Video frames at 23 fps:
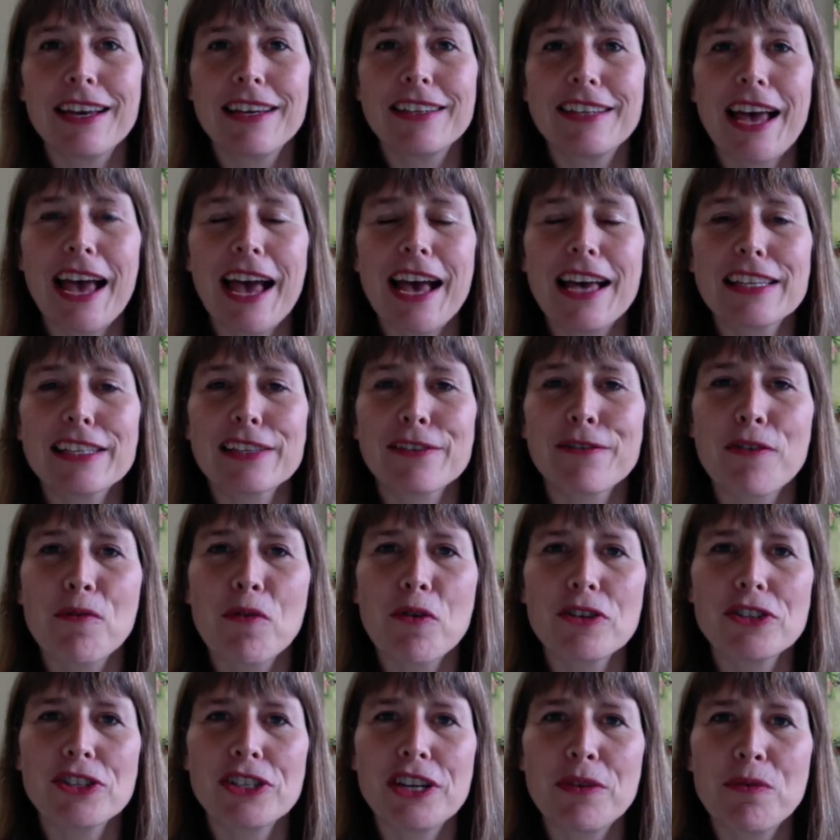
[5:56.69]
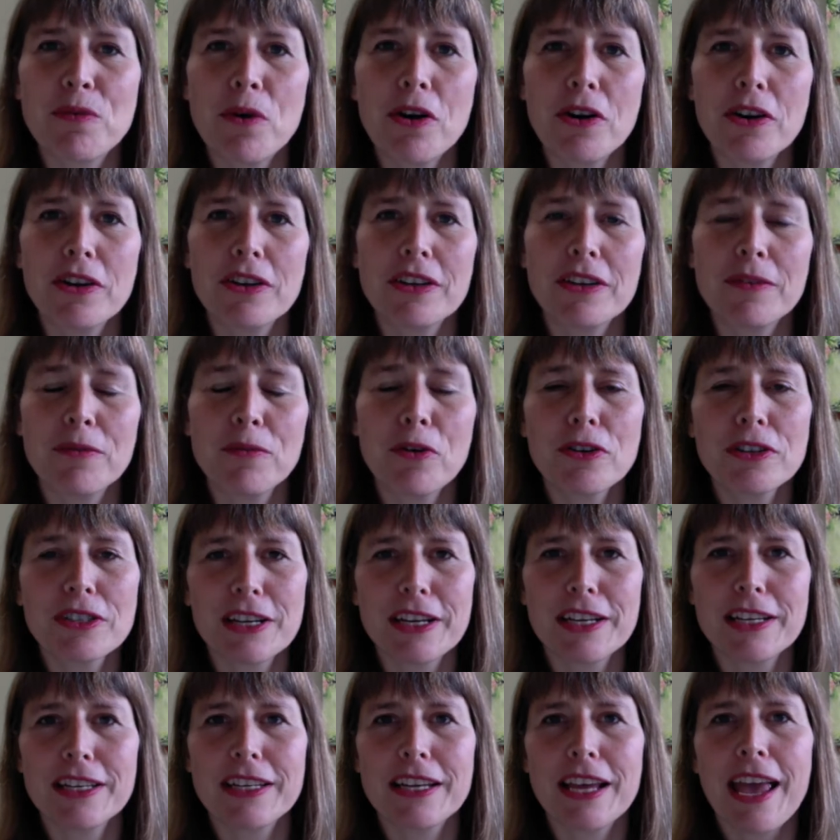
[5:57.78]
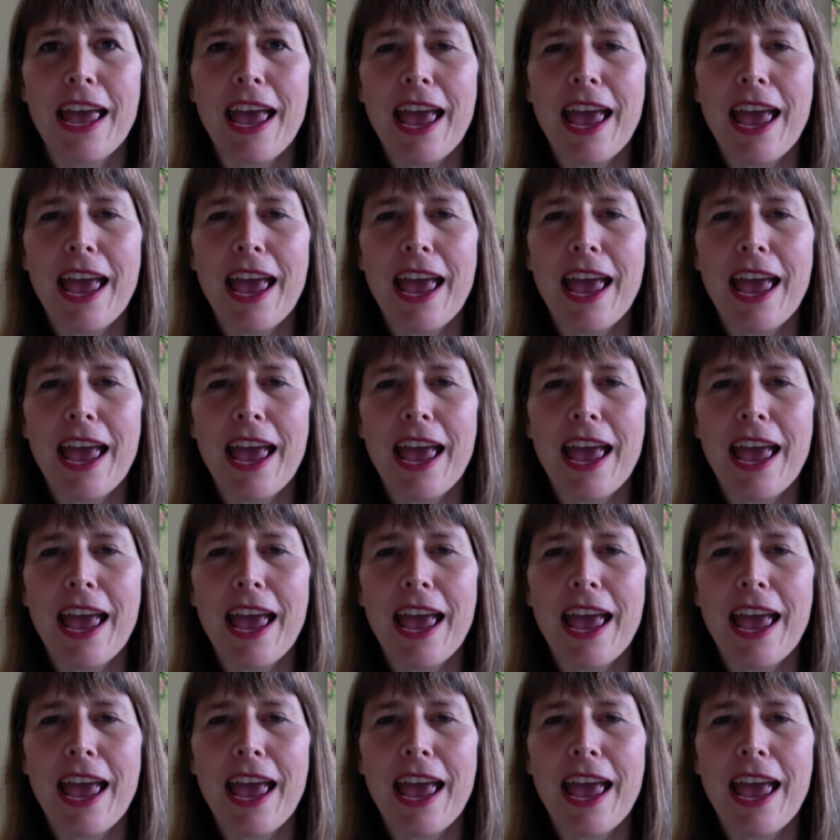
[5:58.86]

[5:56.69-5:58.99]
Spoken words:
to ask for what she wanted.